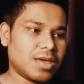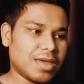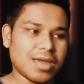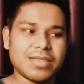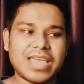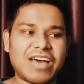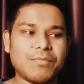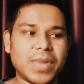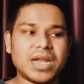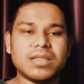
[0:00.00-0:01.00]
Here they have
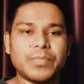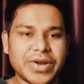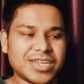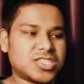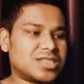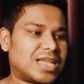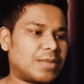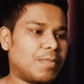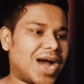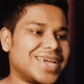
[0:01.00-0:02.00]
made the prediction
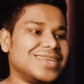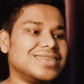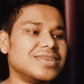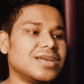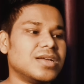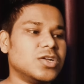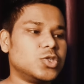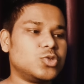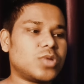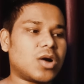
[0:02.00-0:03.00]
that by
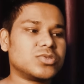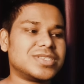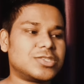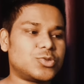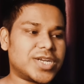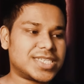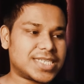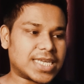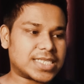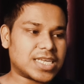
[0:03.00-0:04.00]
two thousand
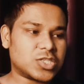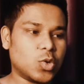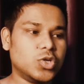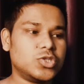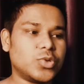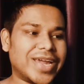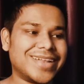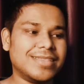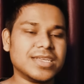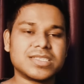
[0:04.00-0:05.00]
twenty-six, it's going to
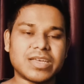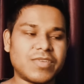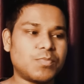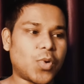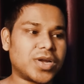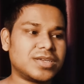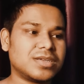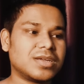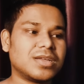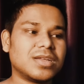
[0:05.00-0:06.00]
hit this seven
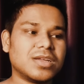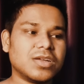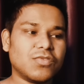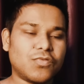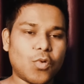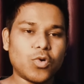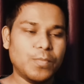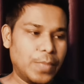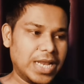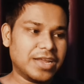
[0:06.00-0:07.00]
point four
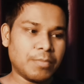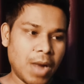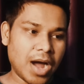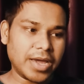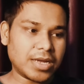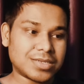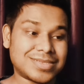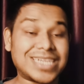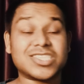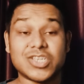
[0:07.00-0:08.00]
billion market.
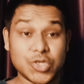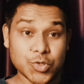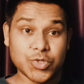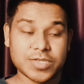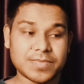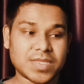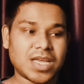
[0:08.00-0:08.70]
That's huge.